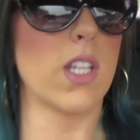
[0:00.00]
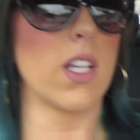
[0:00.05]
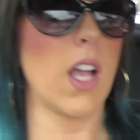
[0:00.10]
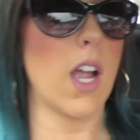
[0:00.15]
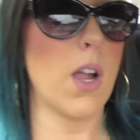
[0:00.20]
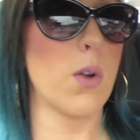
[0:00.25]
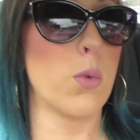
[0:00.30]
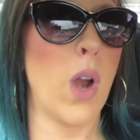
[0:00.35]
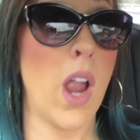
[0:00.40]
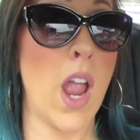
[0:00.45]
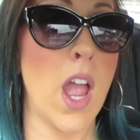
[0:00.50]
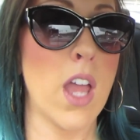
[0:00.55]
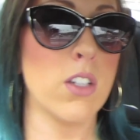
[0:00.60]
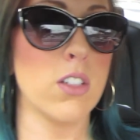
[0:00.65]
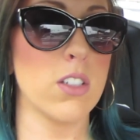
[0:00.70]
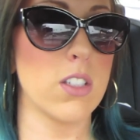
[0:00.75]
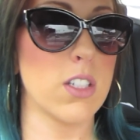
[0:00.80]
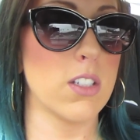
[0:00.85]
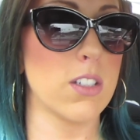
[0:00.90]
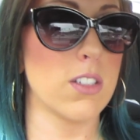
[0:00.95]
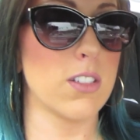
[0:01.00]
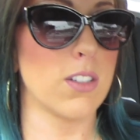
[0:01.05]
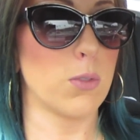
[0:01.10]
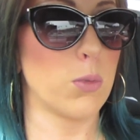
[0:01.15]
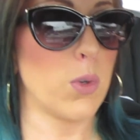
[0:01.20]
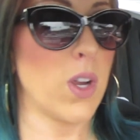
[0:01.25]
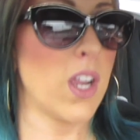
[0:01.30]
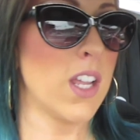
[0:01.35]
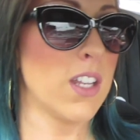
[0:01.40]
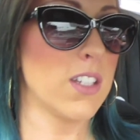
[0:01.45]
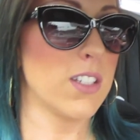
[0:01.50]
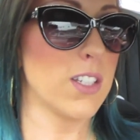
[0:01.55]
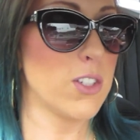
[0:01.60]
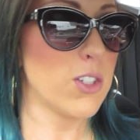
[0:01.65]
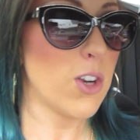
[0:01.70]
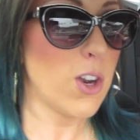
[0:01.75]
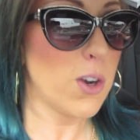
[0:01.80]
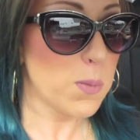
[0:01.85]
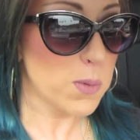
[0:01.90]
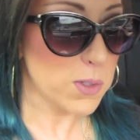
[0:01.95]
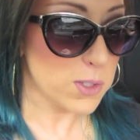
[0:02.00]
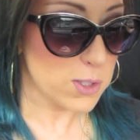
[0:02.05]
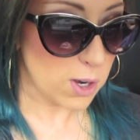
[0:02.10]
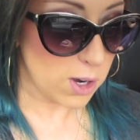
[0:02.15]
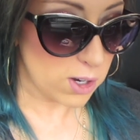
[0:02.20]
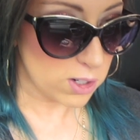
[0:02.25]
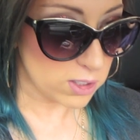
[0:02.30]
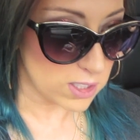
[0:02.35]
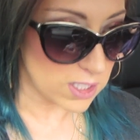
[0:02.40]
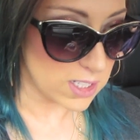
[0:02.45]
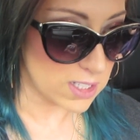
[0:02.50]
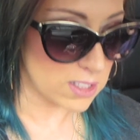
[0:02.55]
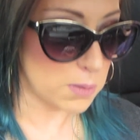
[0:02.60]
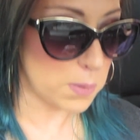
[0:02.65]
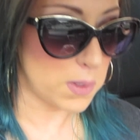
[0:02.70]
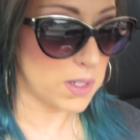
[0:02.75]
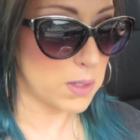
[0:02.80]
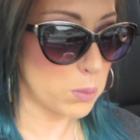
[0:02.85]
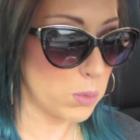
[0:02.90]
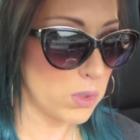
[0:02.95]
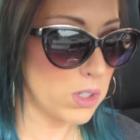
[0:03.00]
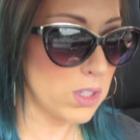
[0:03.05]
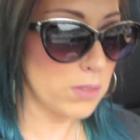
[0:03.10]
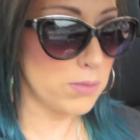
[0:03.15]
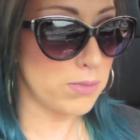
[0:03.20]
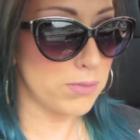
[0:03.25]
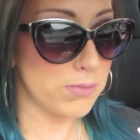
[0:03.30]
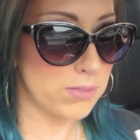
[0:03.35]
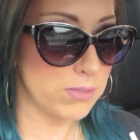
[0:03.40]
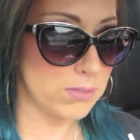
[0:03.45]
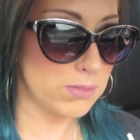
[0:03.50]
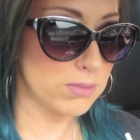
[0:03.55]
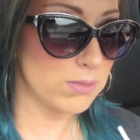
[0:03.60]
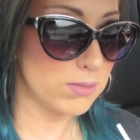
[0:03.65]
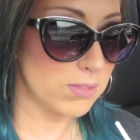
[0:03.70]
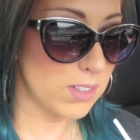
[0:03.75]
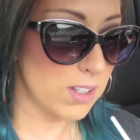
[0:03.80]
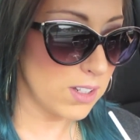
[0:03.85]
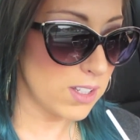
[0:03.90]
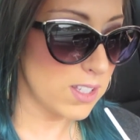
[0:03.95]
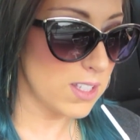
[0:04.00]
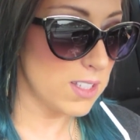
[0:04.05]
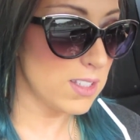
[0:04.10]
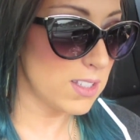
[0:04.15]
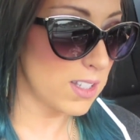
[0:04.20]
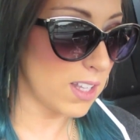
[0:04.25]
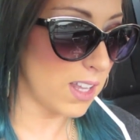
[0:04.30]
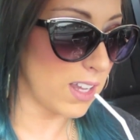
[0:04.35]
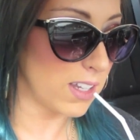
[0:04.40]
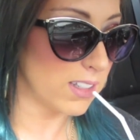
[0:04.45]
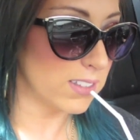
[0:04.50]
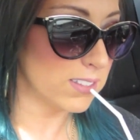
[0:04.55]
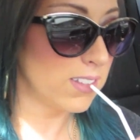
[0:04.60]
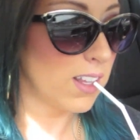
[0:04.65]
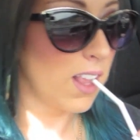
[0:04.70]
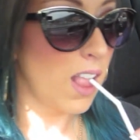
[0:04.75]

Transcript: like, I ran to, ran to Charming Charlie's. I'm like, where the fuck is that?